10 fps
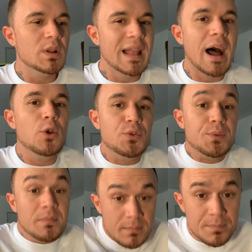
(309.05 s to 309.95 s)
allow
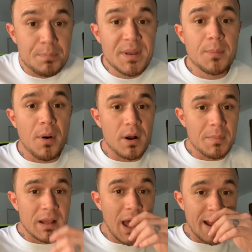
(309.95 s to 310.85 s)
to be a part of
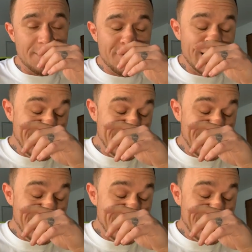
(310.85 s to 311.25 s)
my life.